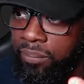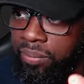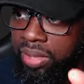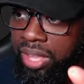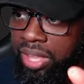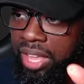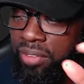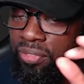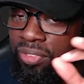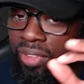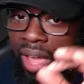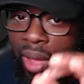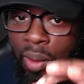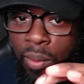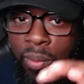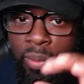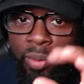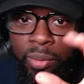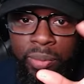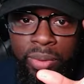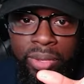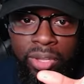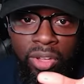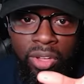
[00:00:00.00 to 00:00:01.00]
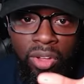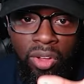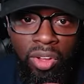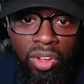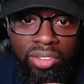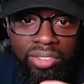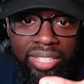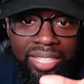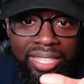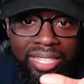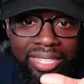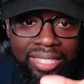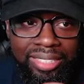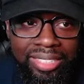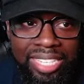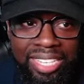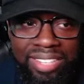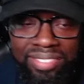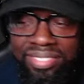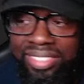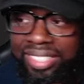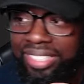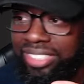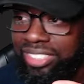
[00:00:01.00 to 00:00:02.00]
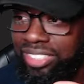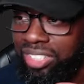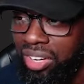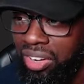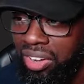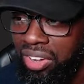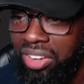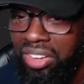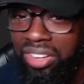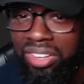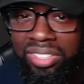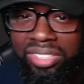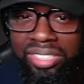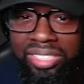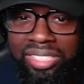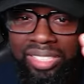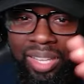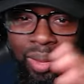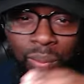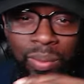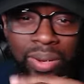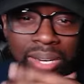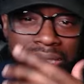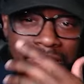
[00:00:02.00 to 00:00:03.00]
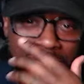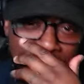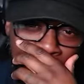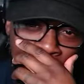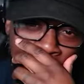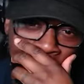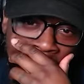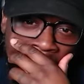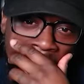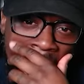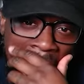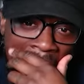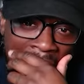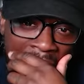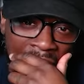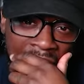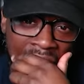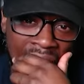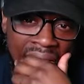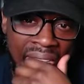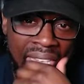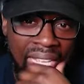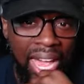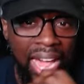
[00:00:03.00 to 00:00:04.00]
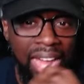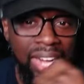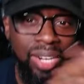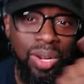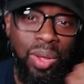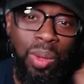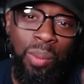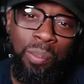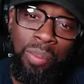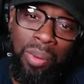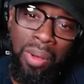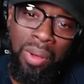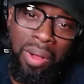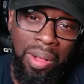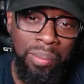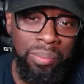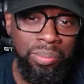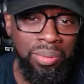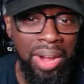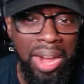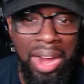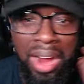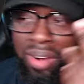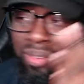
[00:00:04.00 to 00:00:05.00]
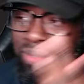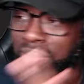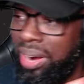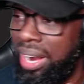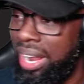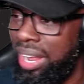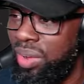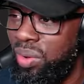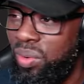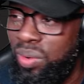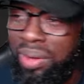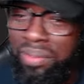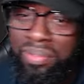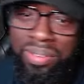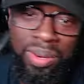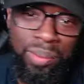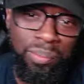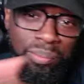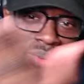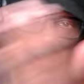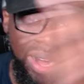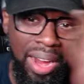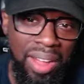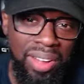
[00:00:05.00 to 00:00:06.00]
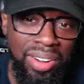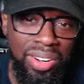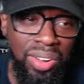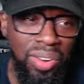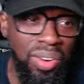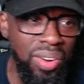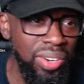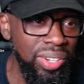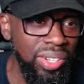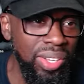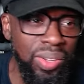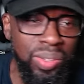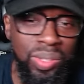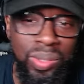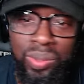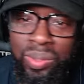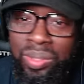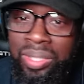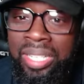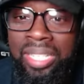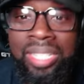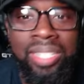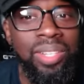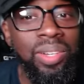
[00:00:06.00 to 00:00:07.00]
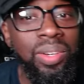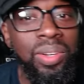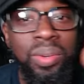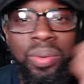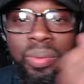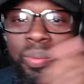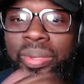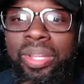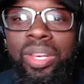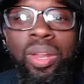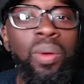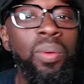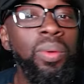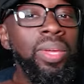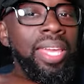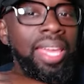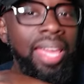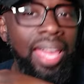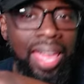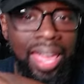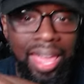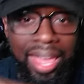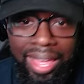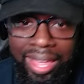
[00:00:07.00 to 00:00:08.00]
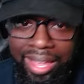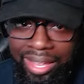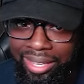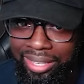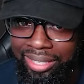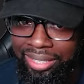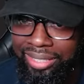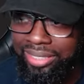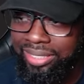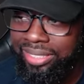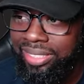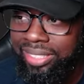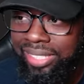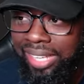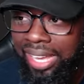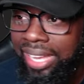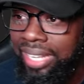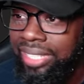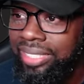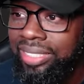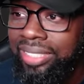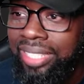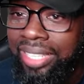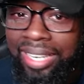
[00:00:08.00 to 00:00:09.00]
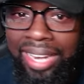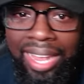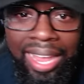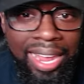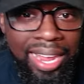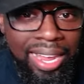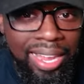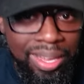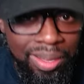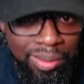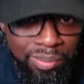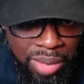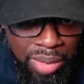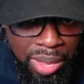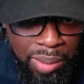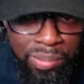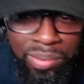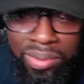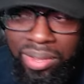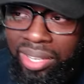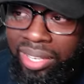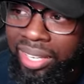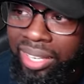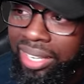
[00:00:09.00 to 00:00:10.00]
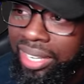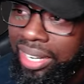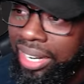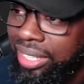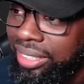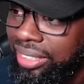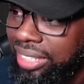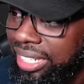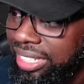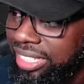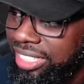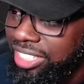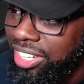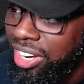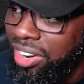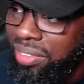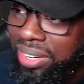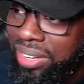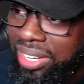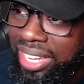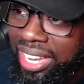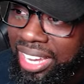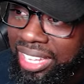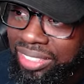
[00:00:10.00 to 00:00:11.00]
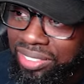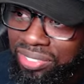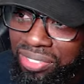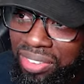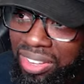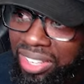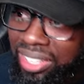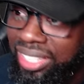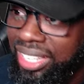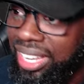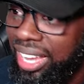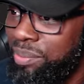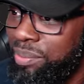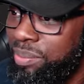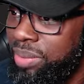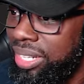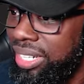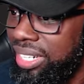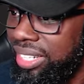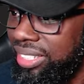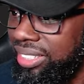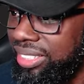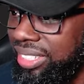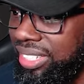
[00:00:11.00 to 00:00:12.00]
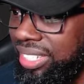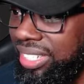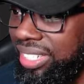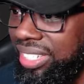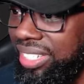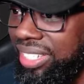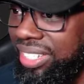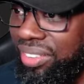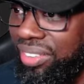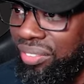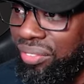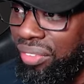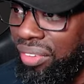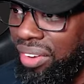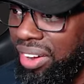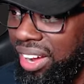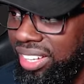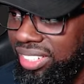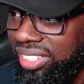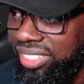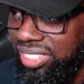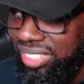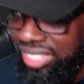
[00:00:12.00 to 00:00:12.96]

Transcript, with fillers: If y'all would be called the Cleveland Dogs, like what is a Brown? I know Paul Brown, right? Whoever the Brown, or we don't care. Change the name. Maybe y'all can get out that sorry ass funk y'all been in for hundred